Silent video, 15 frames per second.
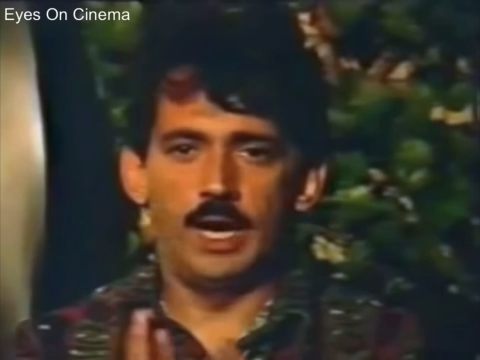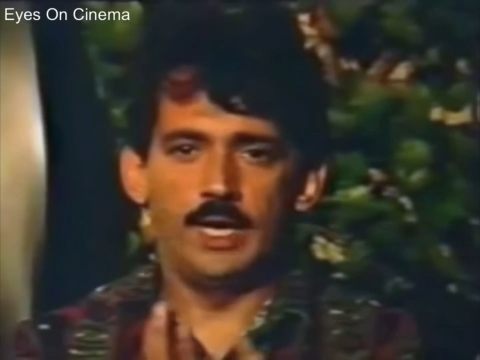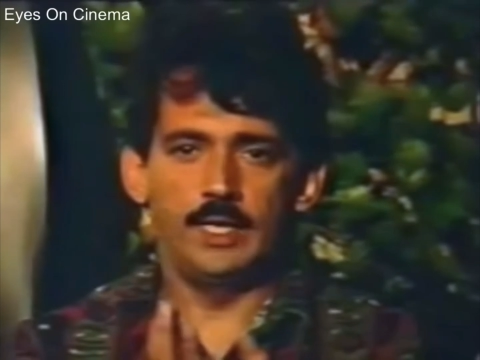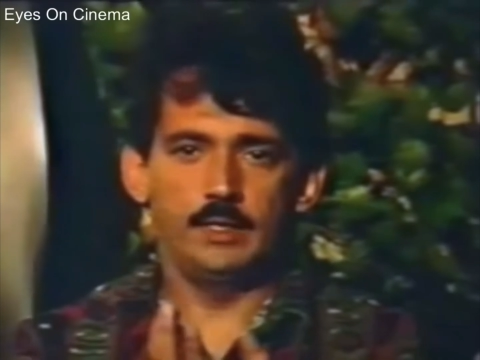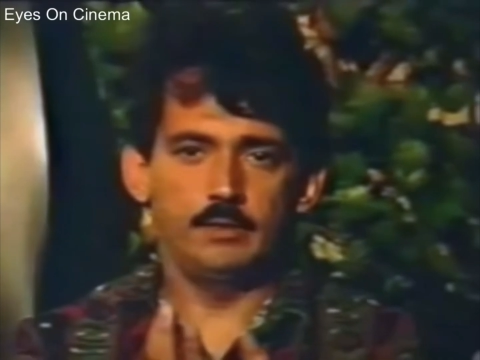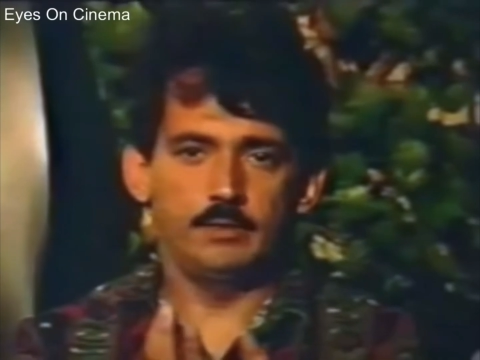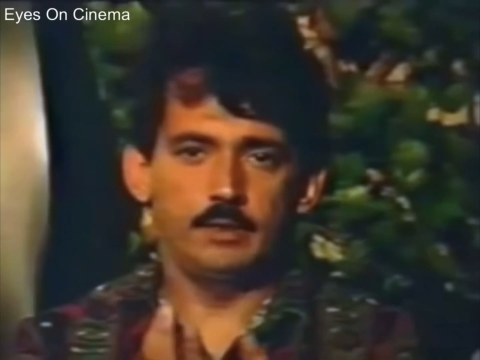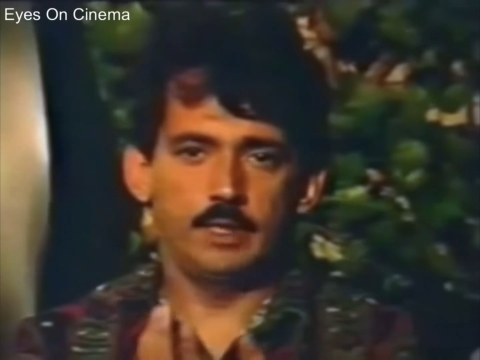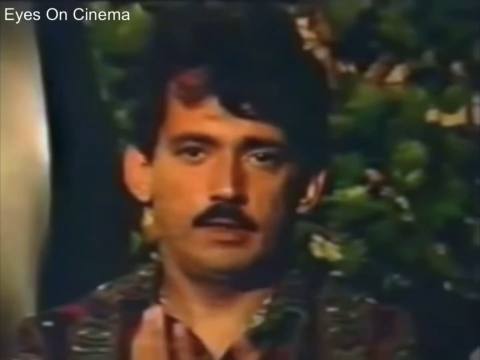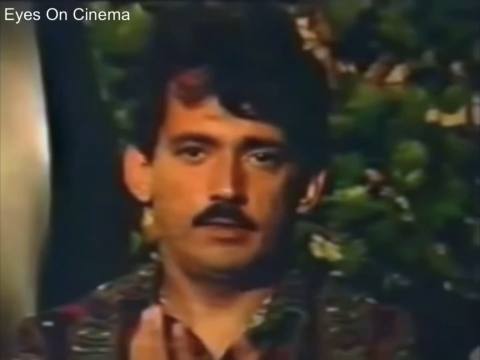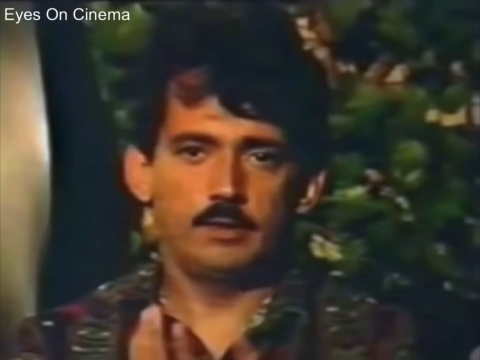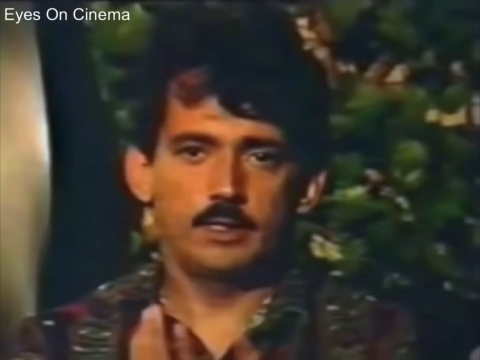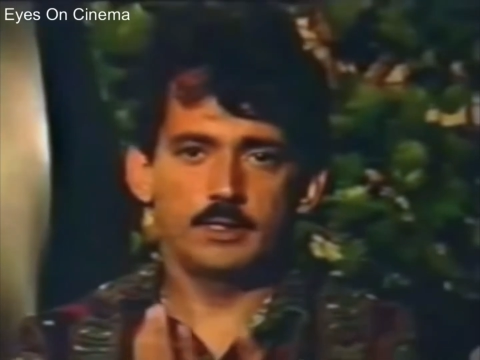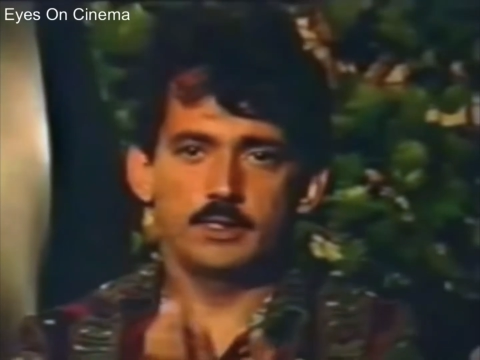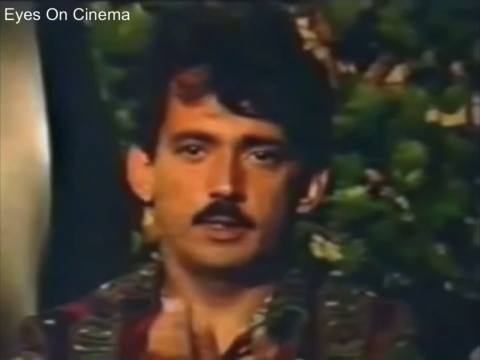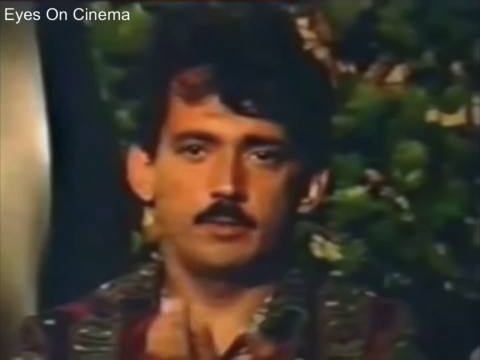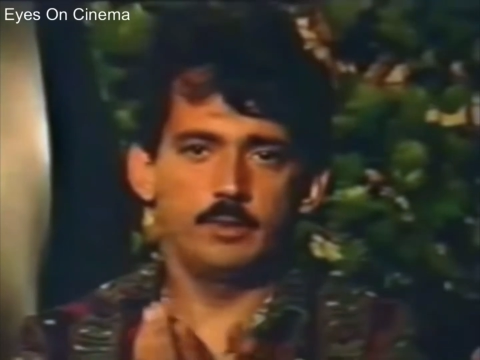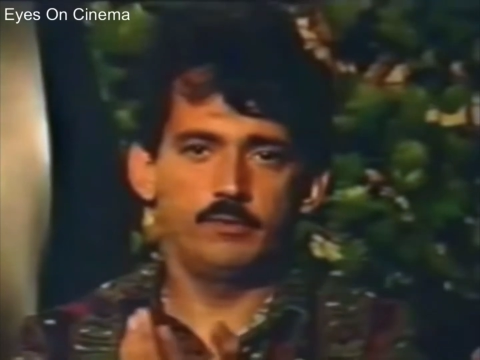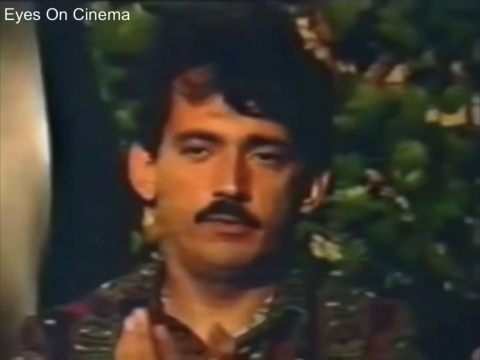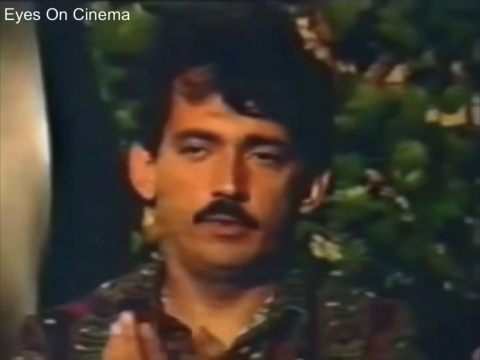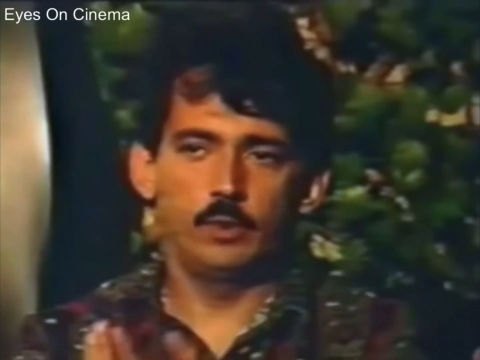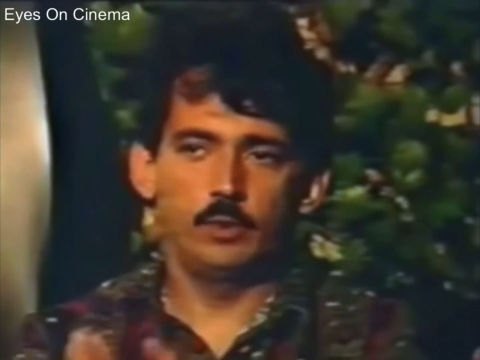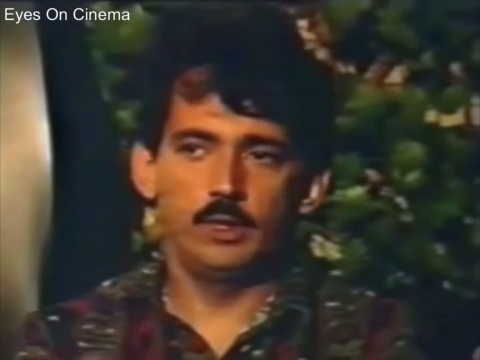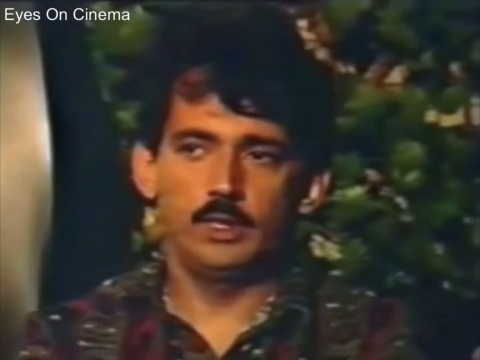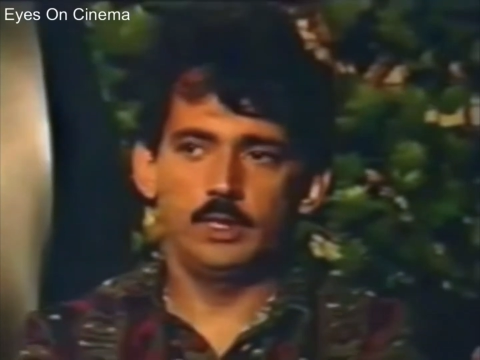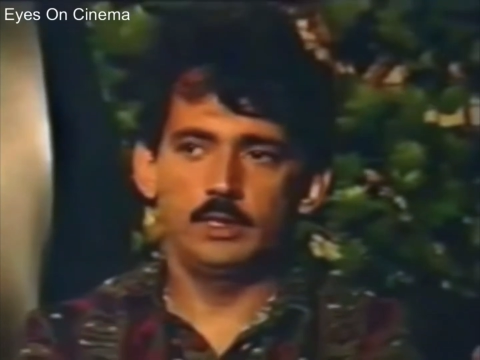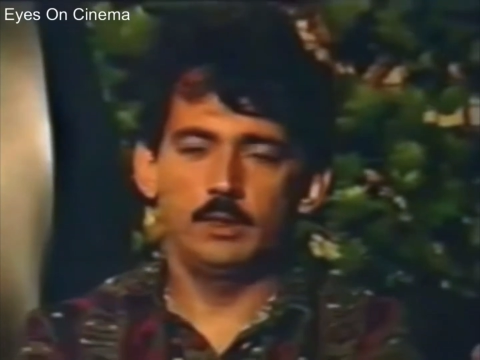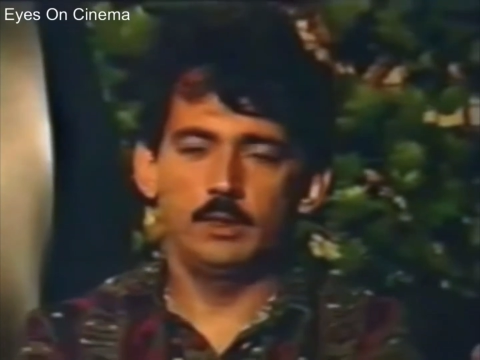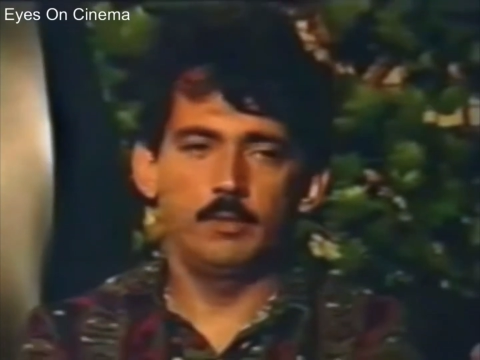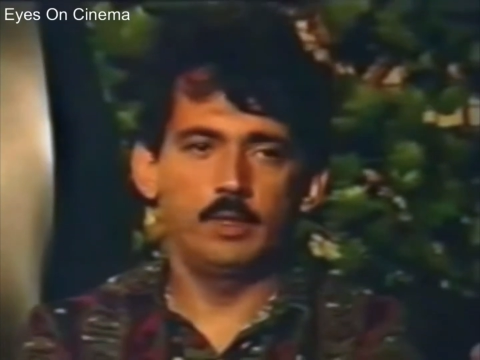island that's going to be
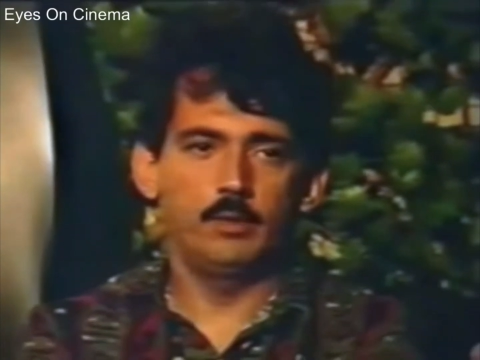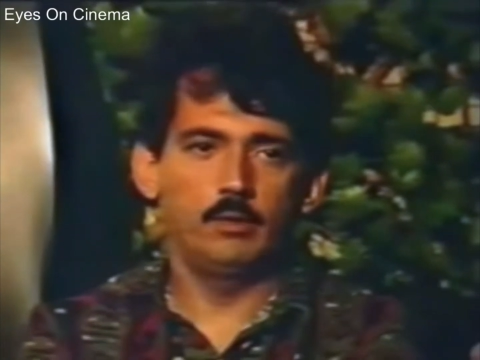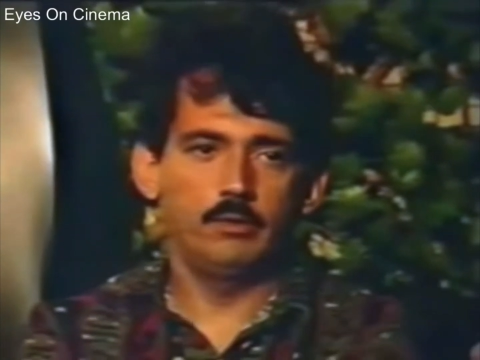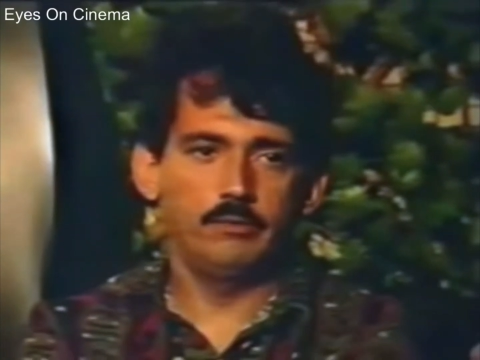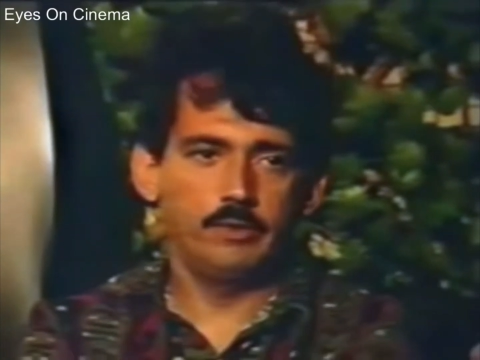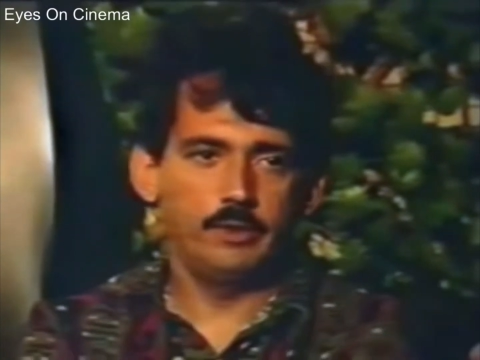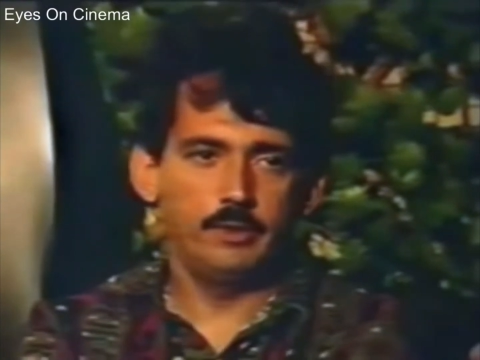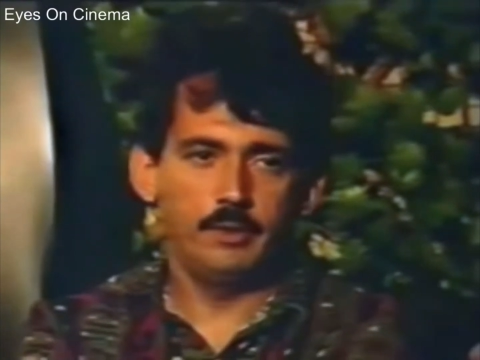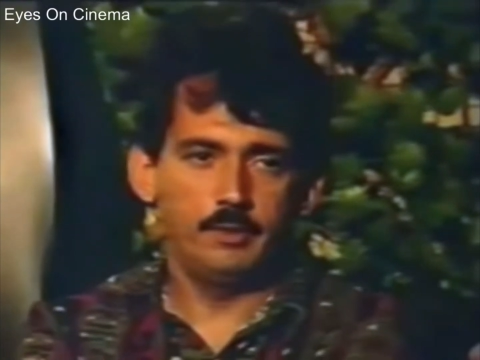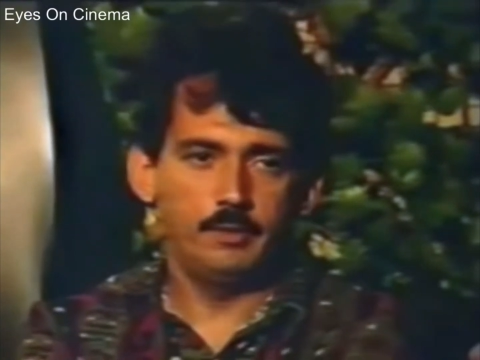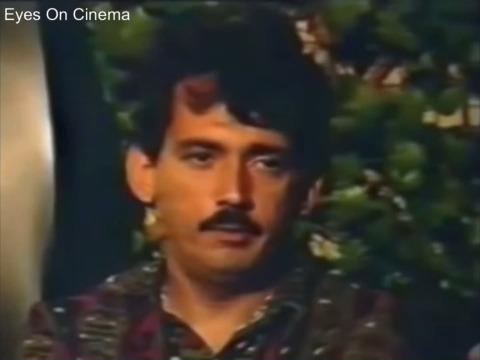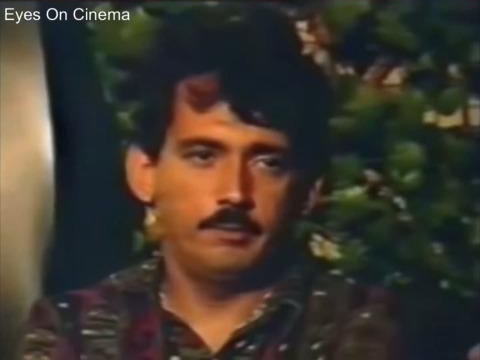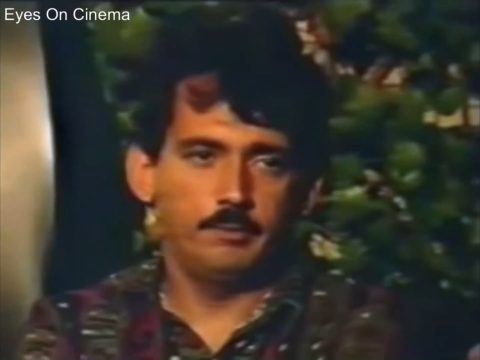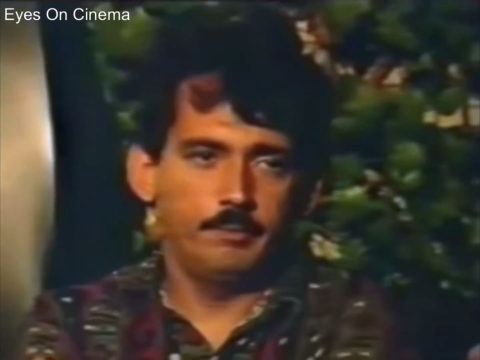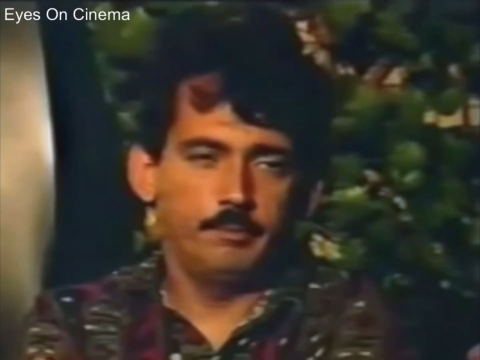floating in the middle of a